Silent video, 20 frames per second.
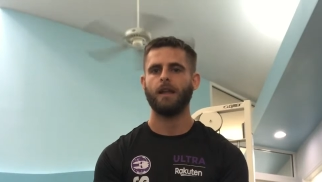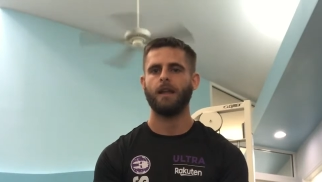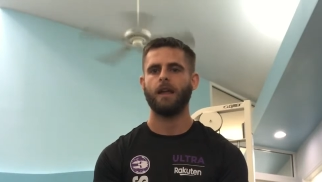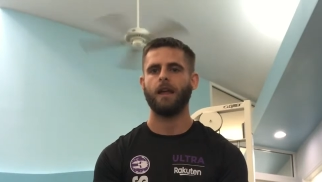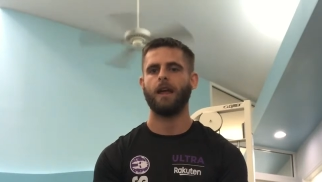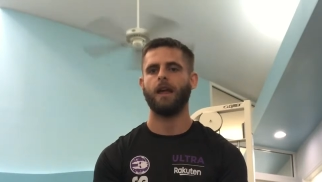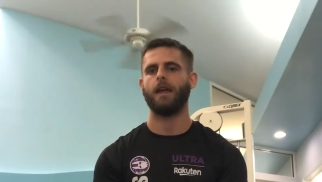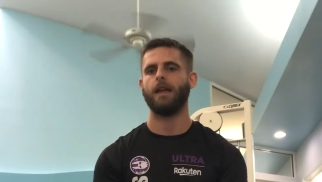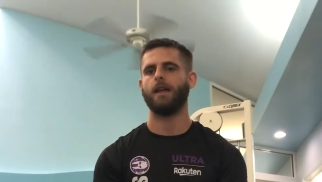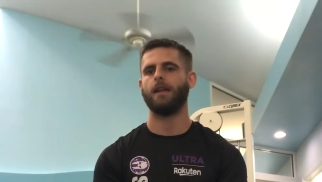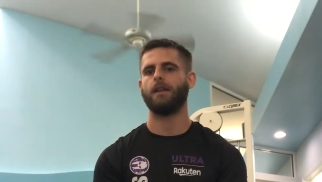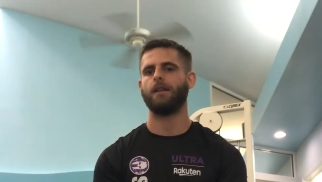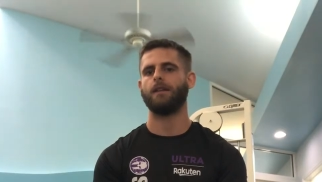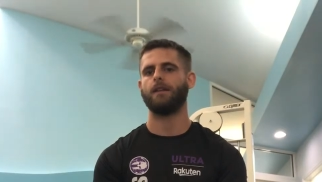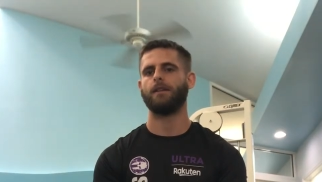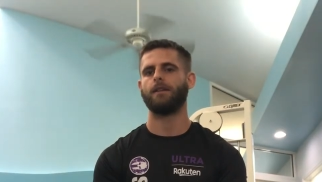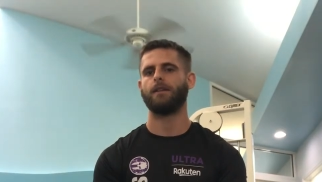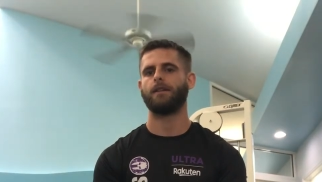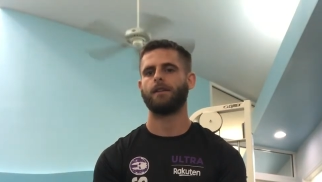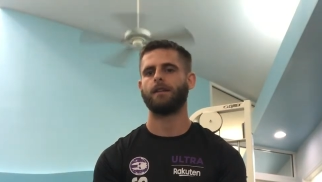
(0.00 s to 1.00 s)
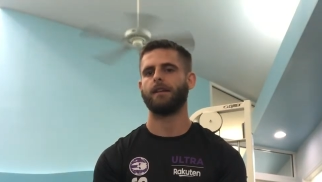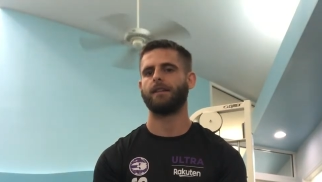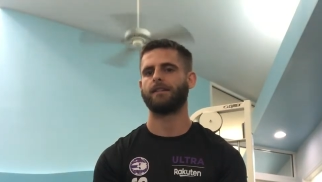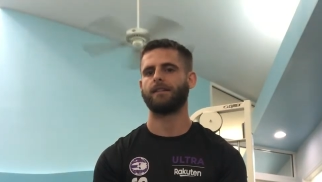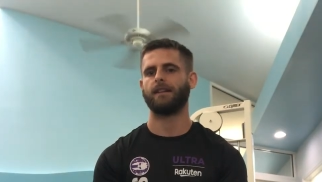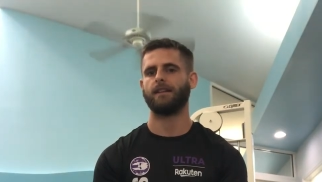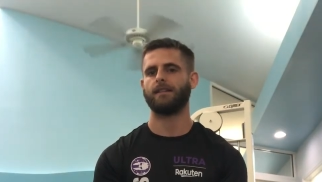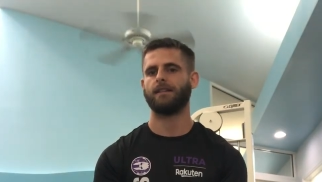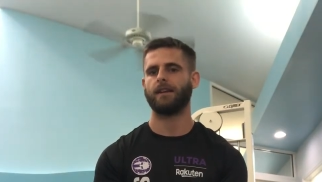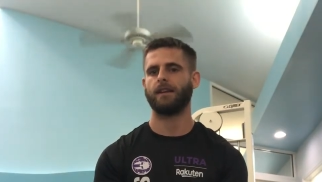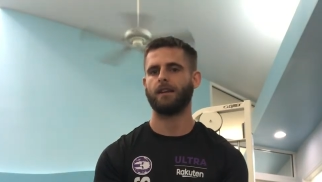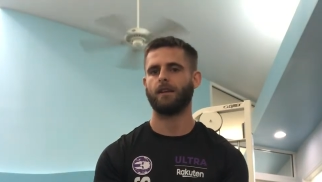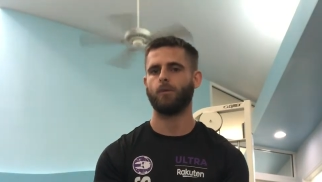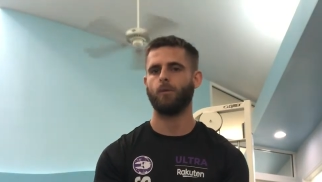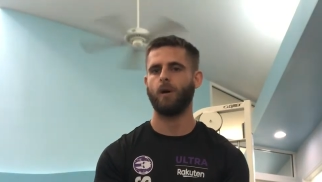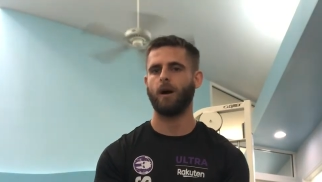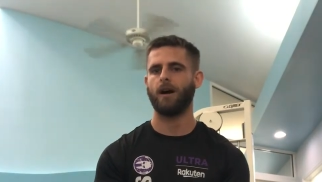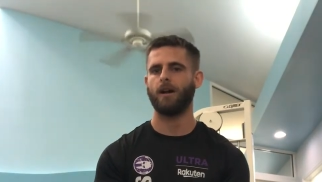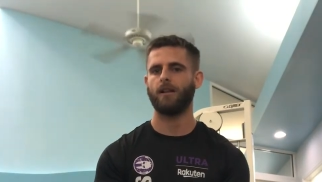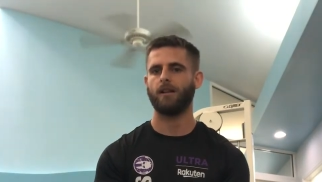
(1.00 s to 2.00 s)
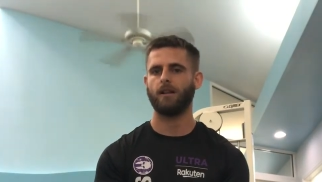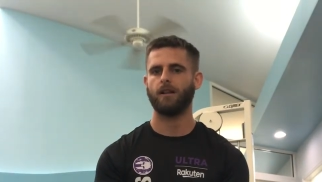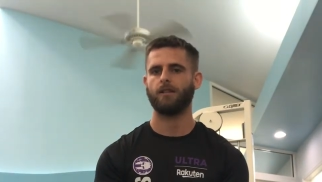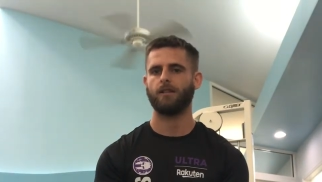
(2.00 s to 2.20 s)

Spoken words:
and it's going to take a while,